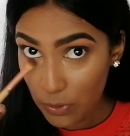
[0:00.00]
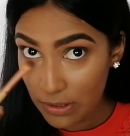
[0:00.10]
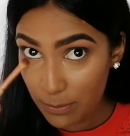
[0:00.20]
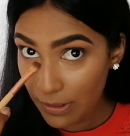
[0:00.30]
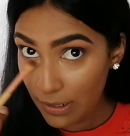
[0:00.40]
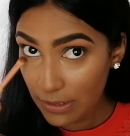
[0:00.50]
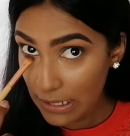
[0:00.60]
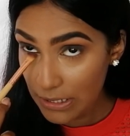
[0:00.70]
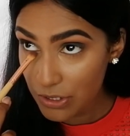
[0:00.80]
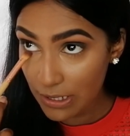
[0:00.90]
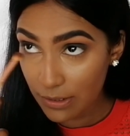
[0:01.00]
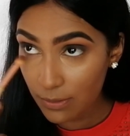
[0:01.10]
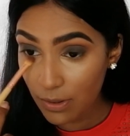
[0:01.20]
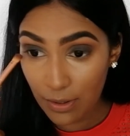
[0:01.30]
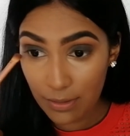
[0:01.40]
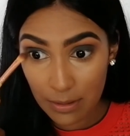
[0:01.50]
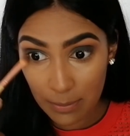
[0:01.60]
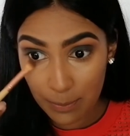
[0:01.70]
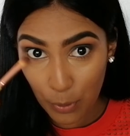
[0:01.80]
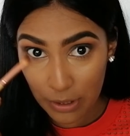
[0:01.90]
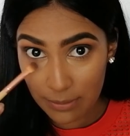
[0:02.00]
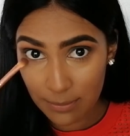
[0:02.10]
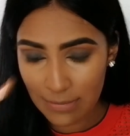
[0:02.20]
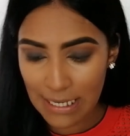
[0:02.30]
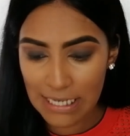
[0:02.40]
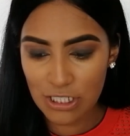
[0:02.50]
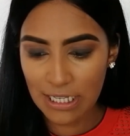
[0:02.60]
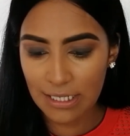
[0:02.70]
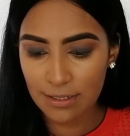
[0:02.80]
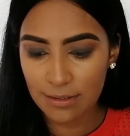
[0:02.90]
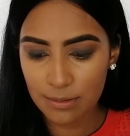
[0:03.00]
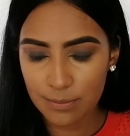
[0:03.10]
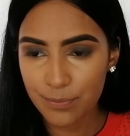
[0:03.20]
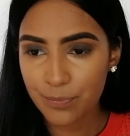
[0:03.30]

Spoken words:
with the brown eyeshadow on the bottom lash line.